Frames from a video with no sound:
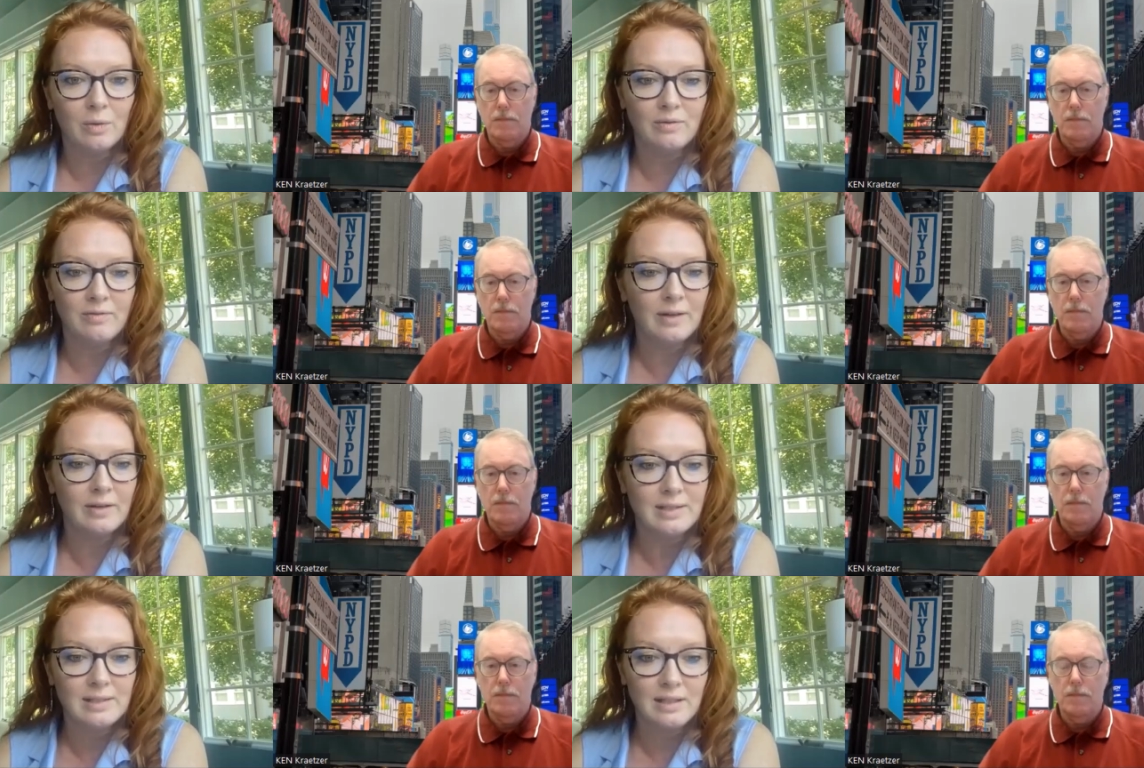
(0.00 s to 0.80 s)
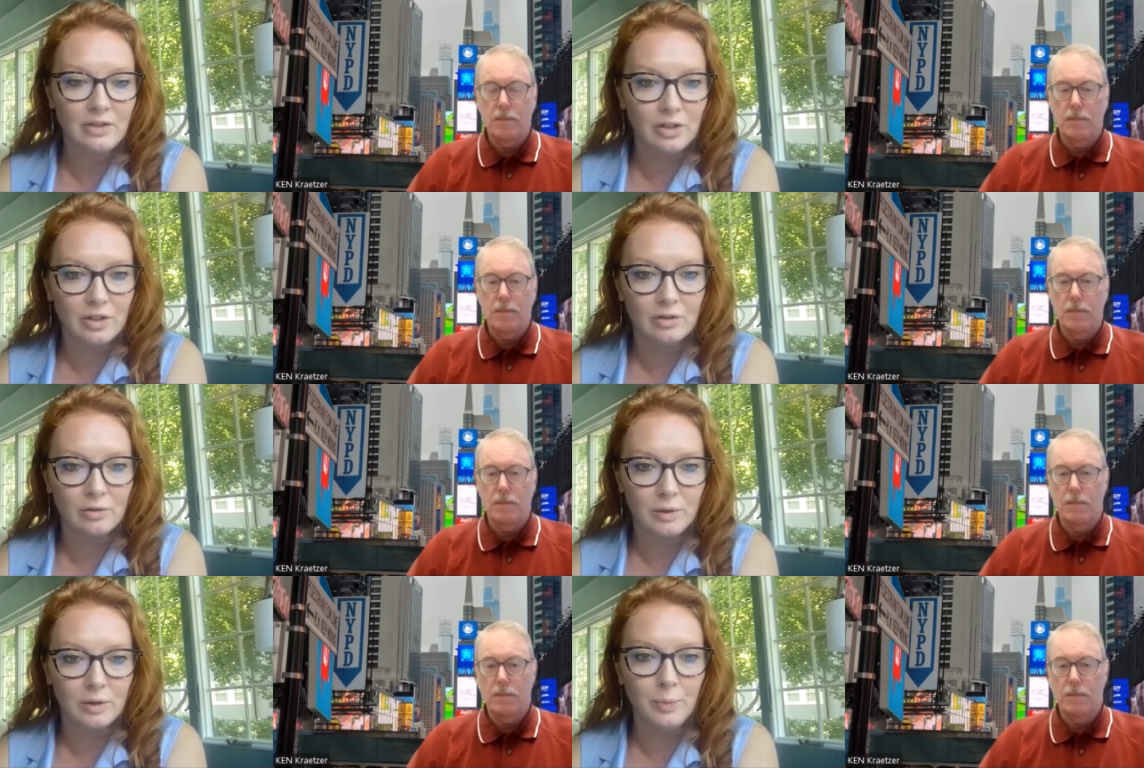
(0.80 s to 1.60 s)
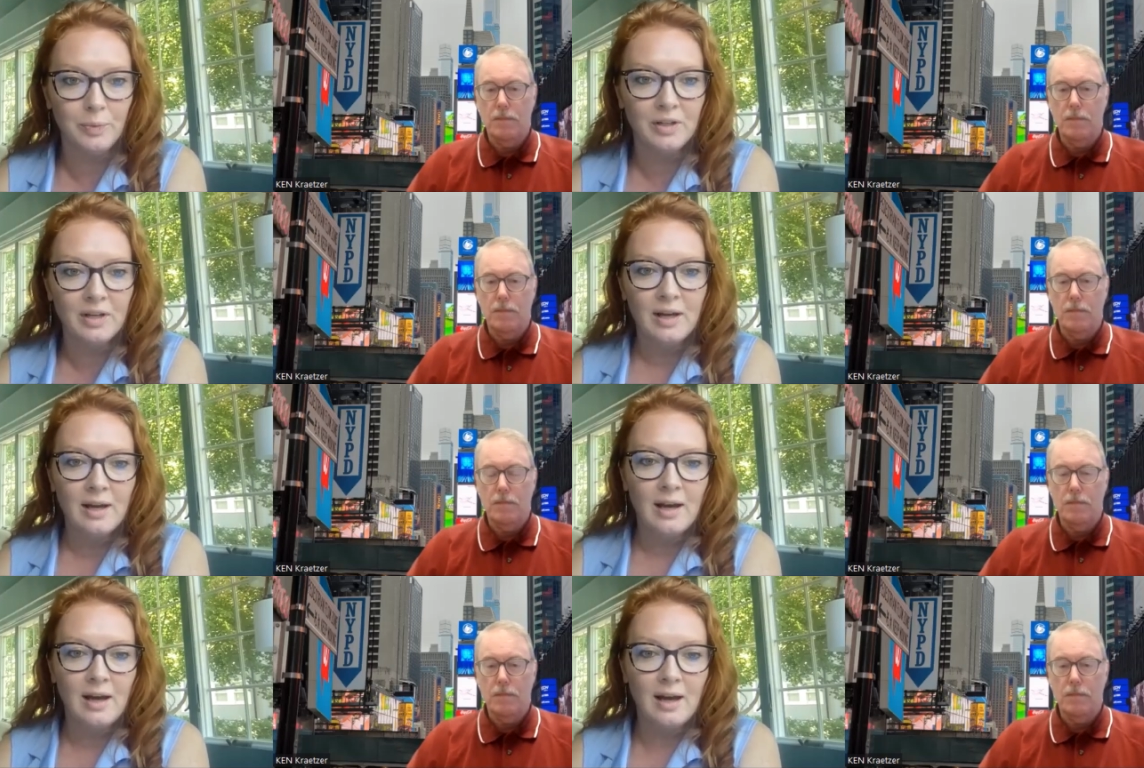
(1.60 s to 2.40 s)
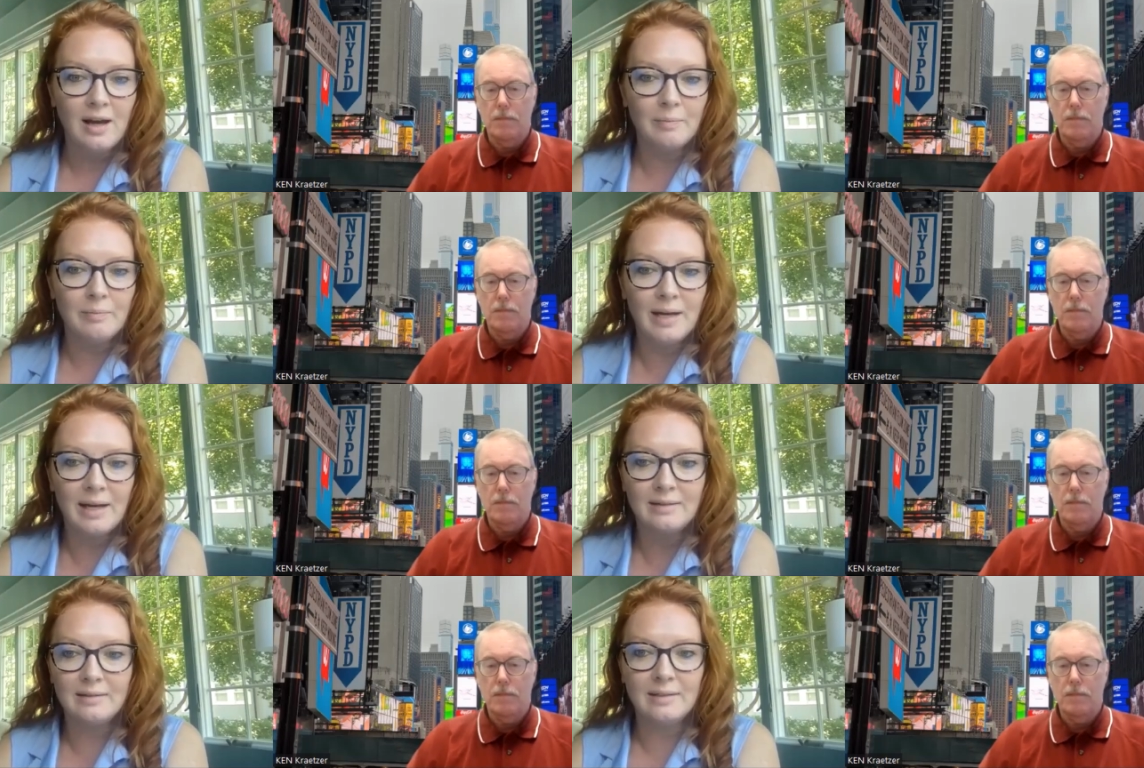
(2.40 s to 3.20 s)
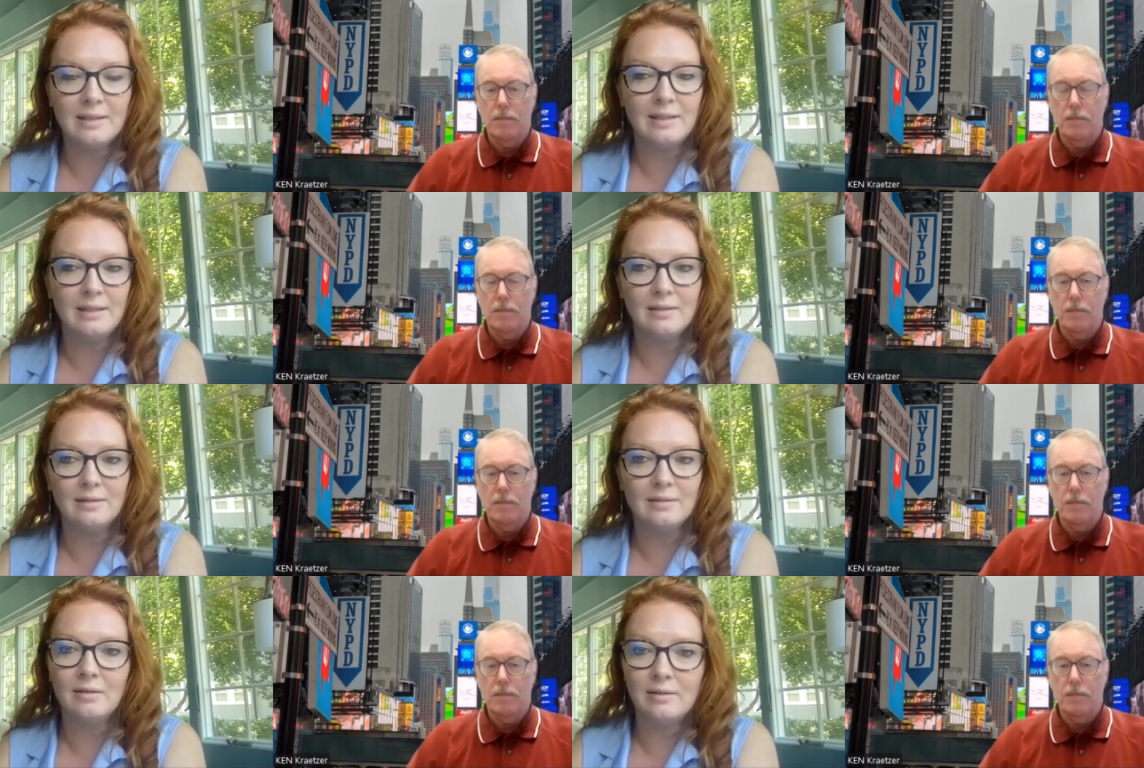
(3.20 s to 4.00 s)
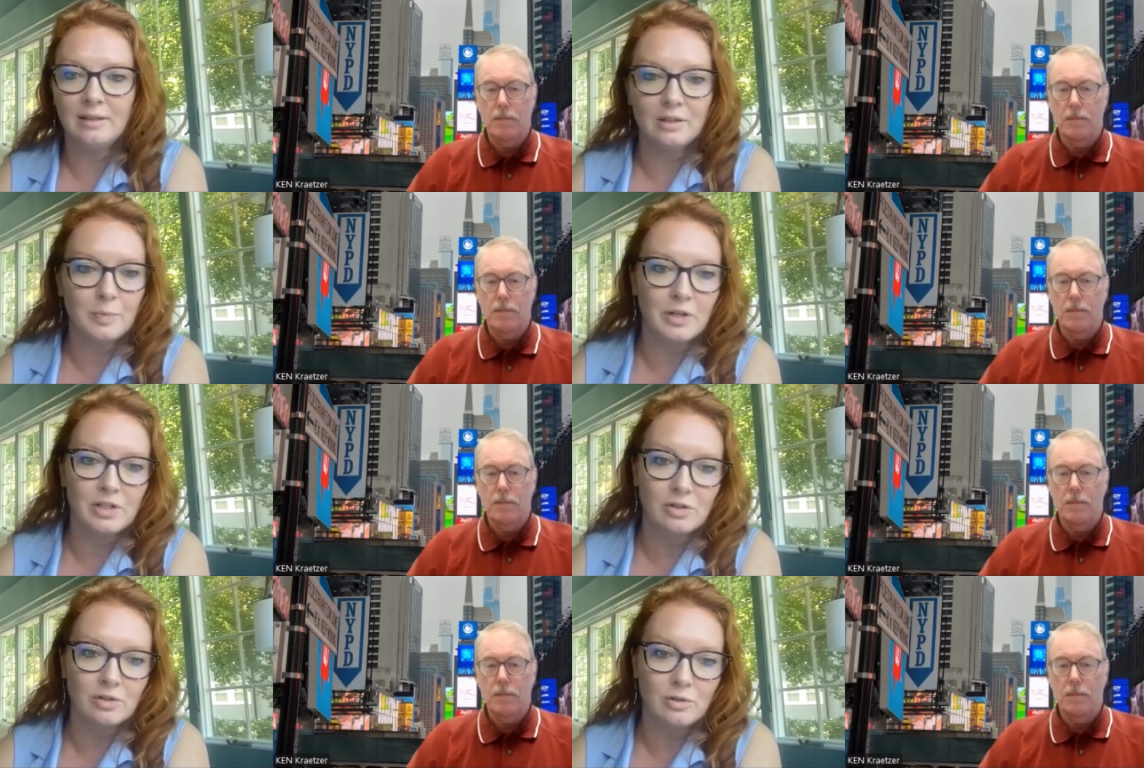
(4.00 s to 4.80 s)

Speaker 1: with a very senior group um, and hear inspirational